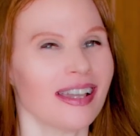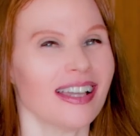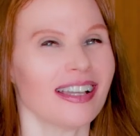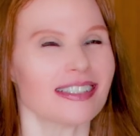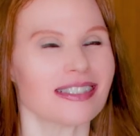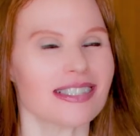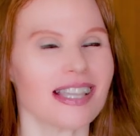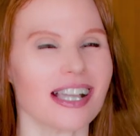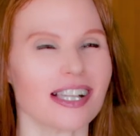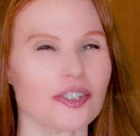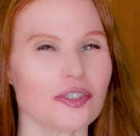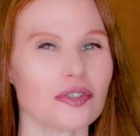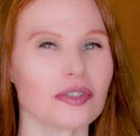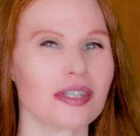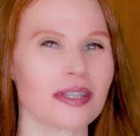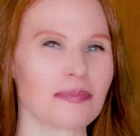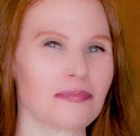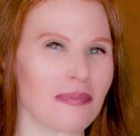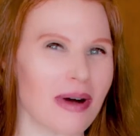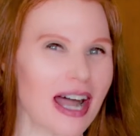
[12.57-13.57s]
it's
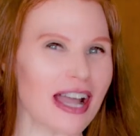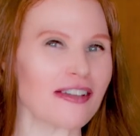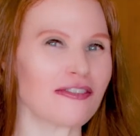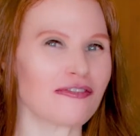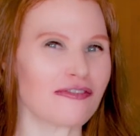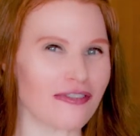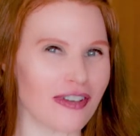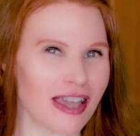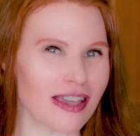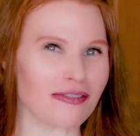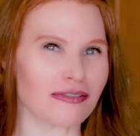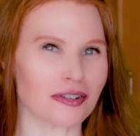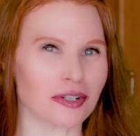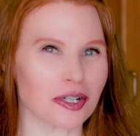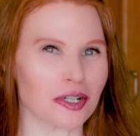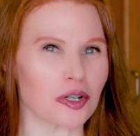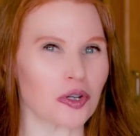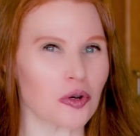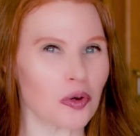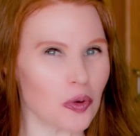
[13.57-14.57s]
actually my
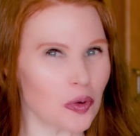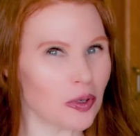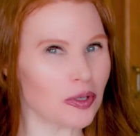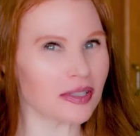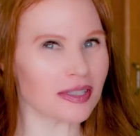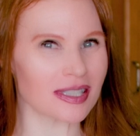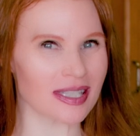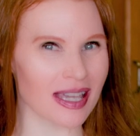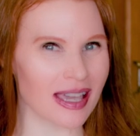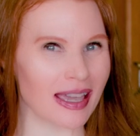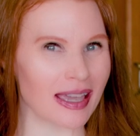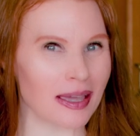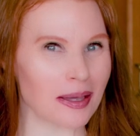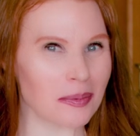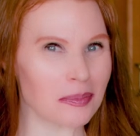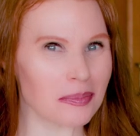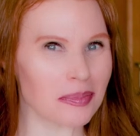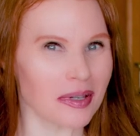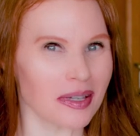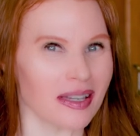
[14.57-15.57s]
favorite cool
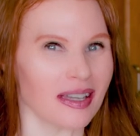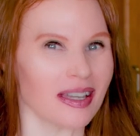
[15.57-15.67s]
temp